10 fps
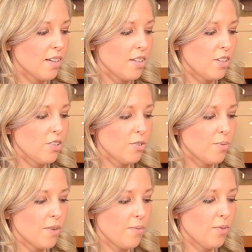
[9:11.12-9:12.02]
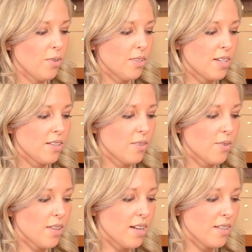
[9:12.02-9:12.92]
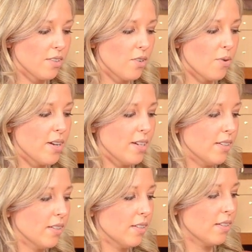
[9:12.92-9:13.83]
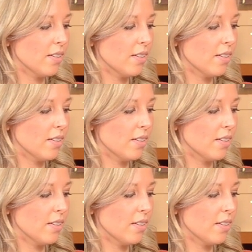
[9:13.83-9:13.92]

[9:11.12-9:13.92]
just want to fold it so that it's going